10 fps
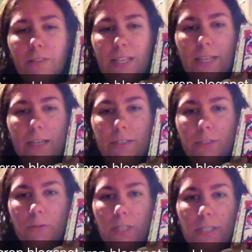they got
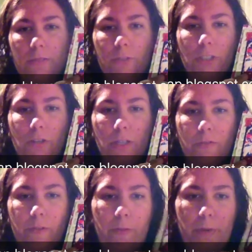free donuts
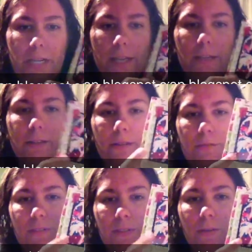for everybody, and
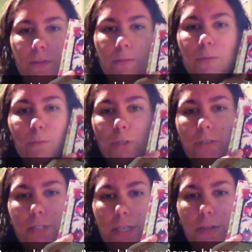so there was a
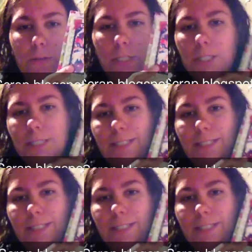Memorial Day donut.